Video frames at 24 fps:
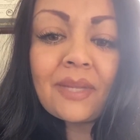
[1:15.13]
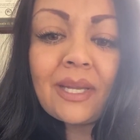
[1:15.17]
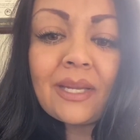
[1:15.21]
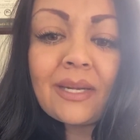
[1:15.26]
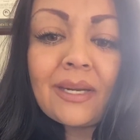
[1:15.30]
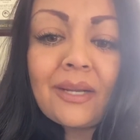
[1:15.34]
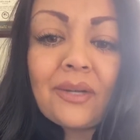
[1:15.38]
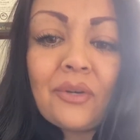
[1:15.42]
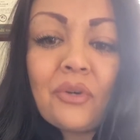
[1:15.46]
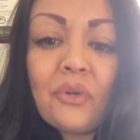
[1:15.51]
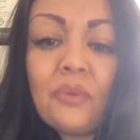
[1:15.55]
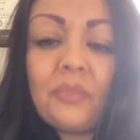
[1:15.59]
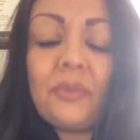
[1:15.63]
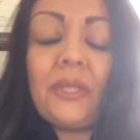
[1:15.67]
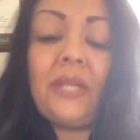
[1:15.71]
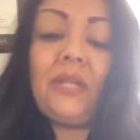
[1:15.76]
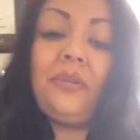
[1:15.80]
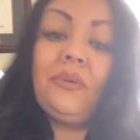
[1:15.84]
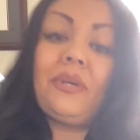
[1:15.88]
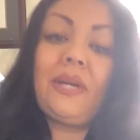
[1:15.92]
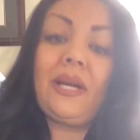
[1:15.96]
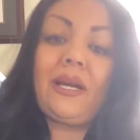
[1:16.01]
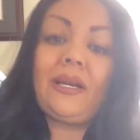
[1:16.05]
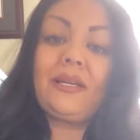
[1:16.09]
And I hope that
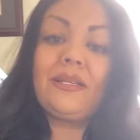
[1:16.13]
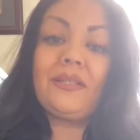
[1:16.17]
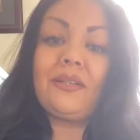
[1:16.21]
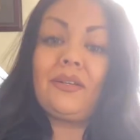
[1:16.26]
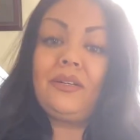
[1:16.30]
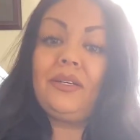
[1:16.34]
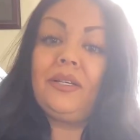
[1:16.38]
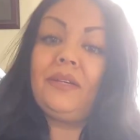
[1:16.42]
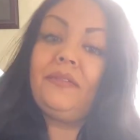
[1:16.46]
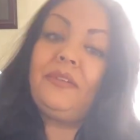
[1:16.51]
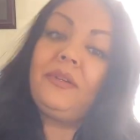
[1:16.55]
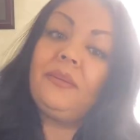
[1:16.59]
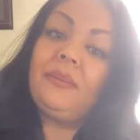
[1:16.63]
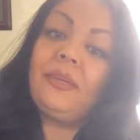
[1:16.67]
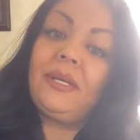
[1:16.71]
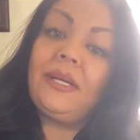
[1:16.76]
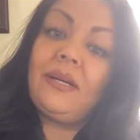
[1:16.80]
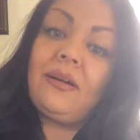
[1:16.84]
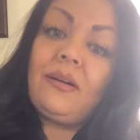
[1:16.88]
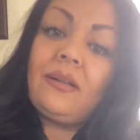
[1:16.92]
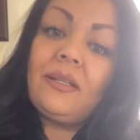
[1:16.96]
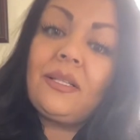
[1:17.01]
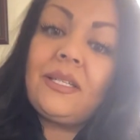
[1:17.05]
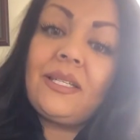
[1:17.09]
you guys are loving my
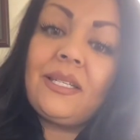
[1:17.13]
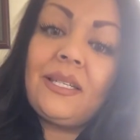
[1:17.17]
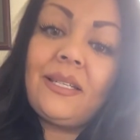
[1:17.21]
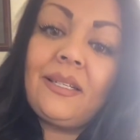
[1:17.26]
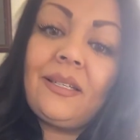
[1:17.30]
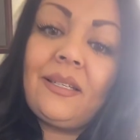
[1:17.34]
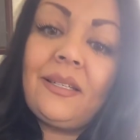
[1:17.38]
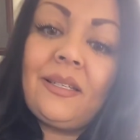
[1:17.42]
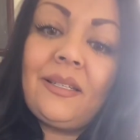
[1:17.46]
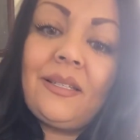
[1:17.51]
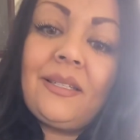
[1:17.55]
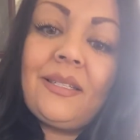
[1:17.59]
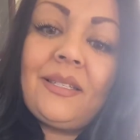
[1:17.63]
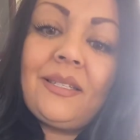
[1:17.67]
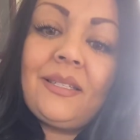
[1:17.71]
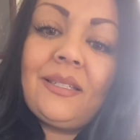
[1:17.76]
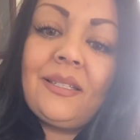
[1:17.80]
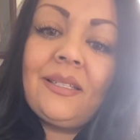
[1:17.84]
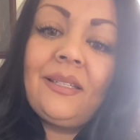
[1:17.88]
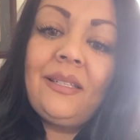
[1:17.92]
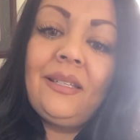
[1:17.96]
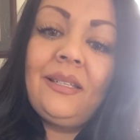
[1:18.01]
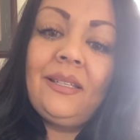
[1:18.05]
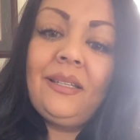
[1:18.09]
content.